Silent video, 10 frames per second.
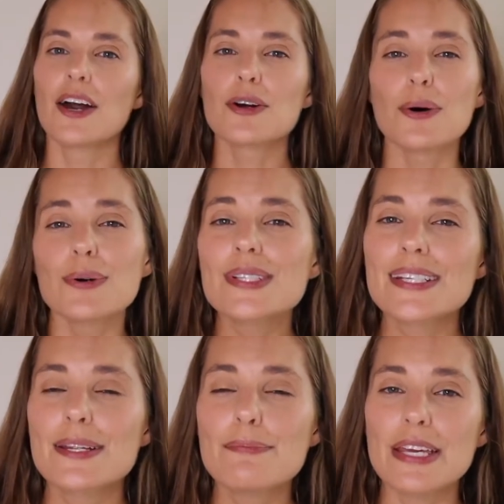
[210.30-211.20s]
Goals
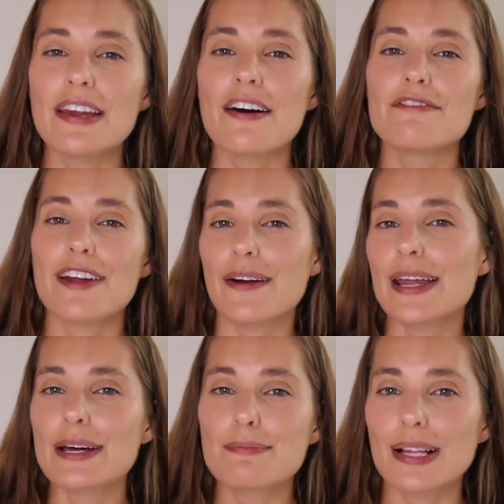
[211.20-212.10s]
can be
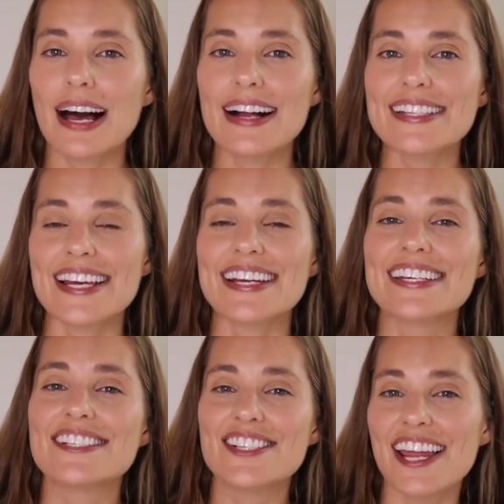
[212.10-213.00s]
very complex and
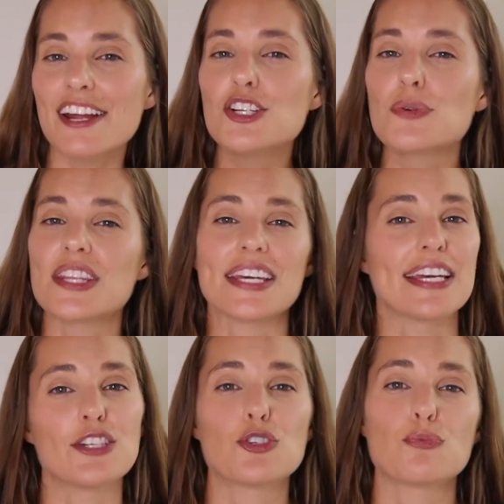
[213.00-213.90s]
can change with
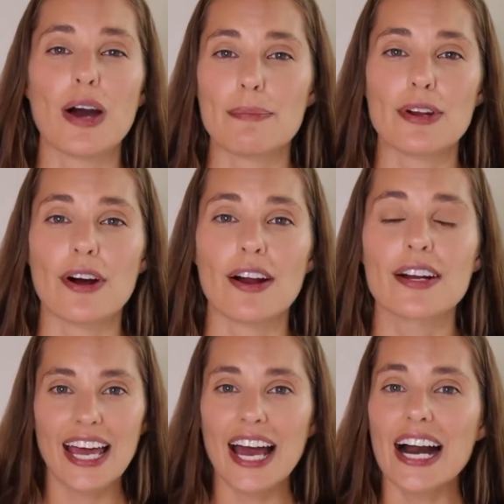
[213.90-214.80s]
each webinar.